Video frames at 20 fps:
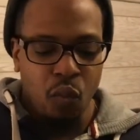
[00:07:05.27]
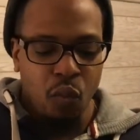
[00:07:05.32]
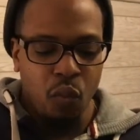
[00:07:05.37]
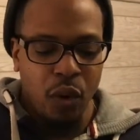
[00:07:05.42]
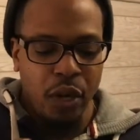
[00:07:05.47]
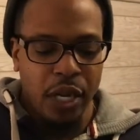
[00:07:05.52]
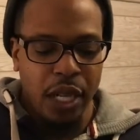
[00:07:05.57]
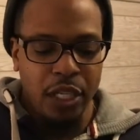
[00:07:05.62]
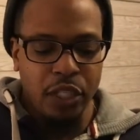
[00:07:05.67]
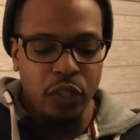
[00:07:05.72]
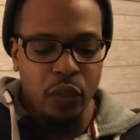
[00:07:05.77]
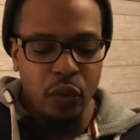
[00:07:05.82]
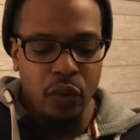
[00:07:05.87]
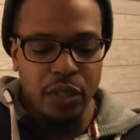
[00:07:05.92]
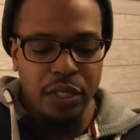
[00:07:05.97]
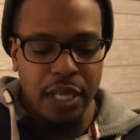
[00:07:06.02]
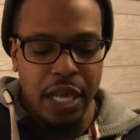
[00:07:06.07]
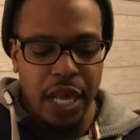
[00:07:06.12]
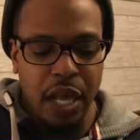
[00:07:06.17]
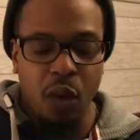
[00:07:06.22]
what I'll do
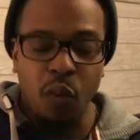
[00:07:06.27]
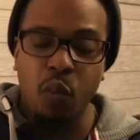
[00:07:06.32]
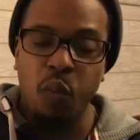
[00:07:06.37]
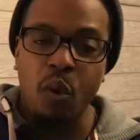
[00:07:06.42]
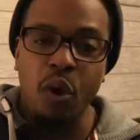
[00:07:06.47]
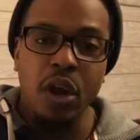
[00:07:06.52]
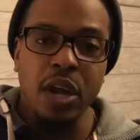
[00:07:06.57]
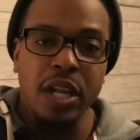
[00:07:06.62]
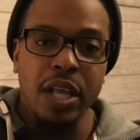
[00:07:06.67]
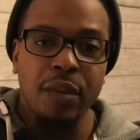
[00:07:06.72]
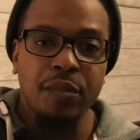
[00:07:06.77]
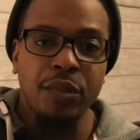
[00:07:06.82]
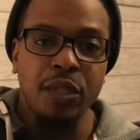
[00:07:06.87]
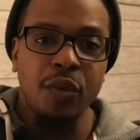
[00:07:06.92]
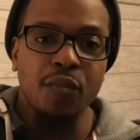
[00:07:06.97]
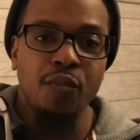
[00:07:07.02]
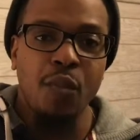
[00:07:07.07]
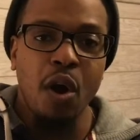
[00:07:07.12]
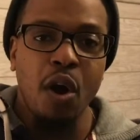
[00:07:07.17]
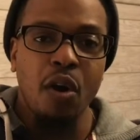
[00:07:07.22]
is I'll wear them
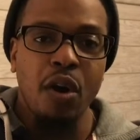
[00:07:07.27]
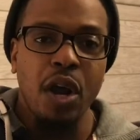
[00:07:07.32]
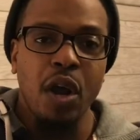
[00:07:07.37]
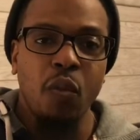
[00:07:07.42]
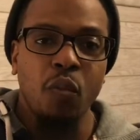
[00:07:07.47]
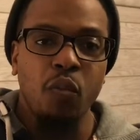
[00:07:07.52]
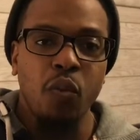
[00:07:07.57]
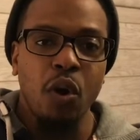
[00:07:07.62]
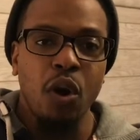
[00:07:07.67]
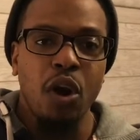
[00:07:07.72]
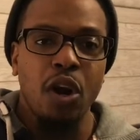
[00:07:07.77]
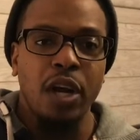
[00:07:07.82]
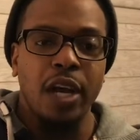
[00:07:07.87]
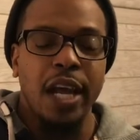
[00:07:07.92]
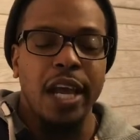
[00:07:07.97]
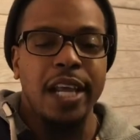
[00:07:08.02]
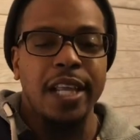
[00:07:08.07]
tomorrow at work